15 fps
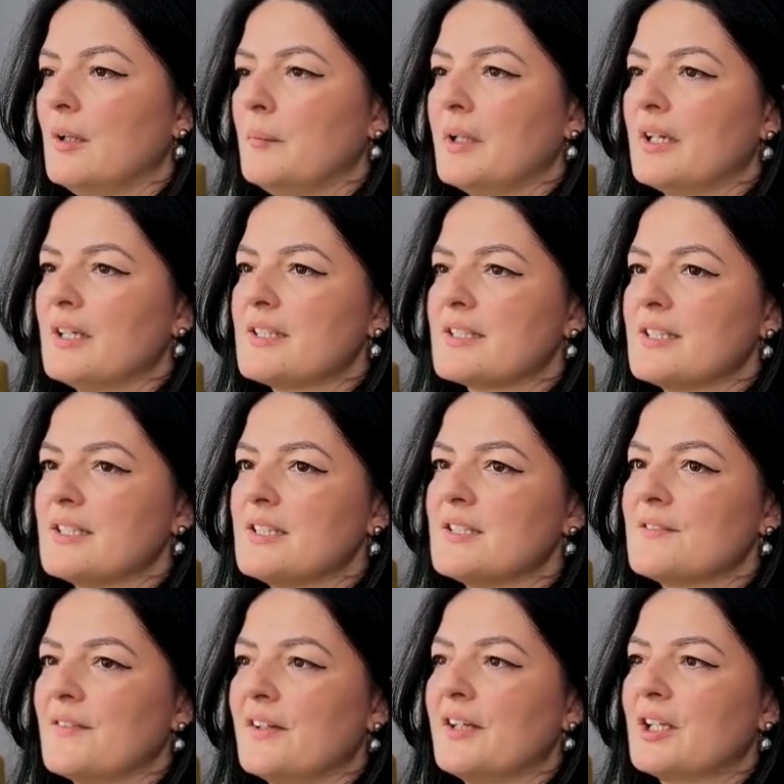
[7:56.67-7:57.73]
because this
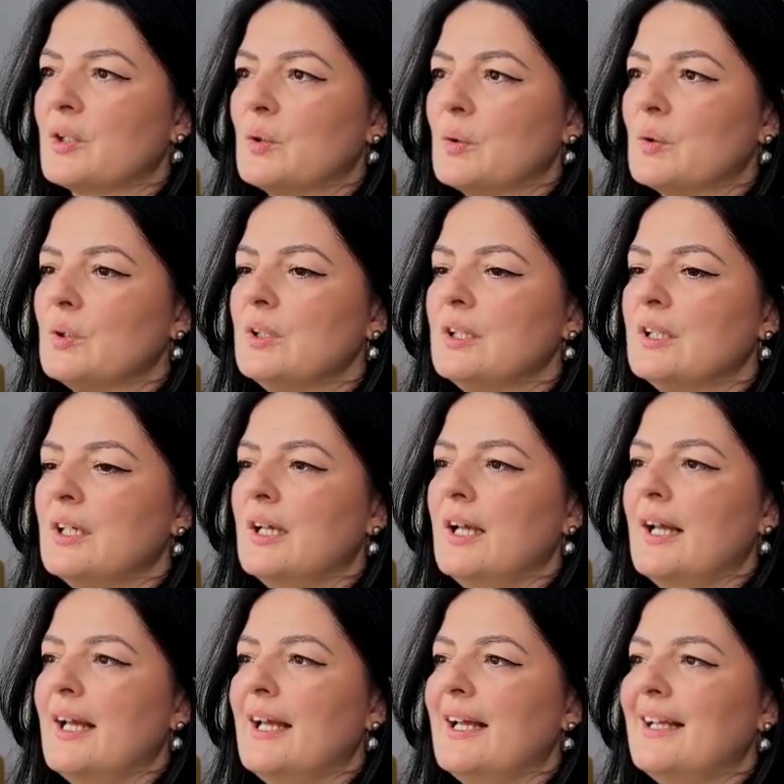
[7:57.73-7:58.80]
is very cool.
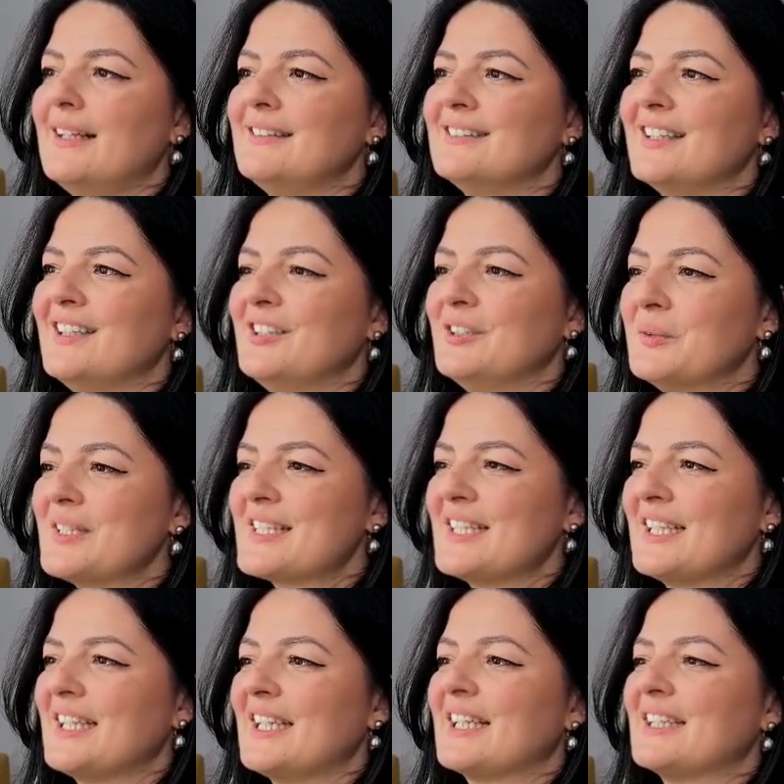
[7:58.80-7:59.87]
And you will see
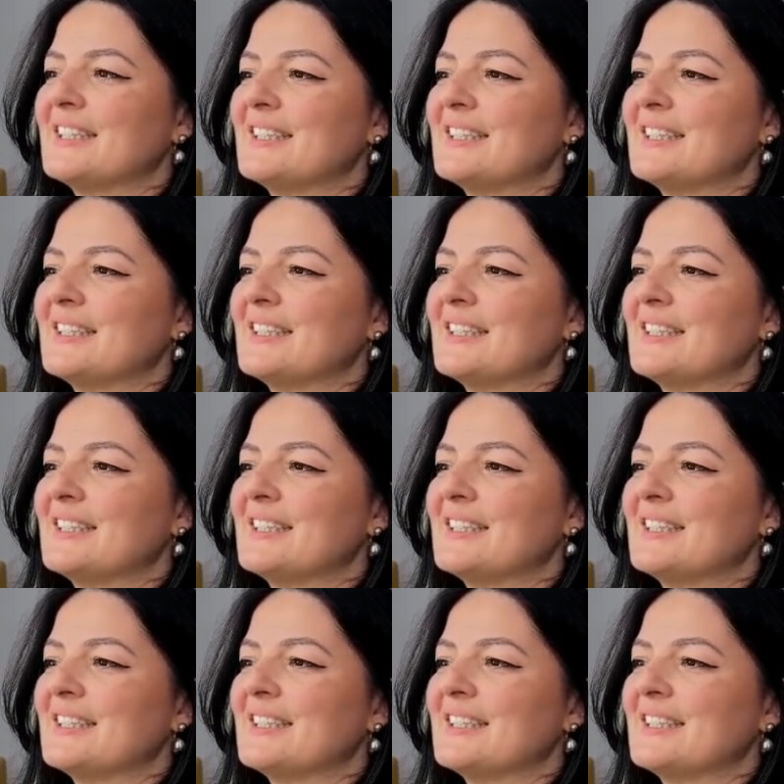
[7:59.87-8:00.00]
here,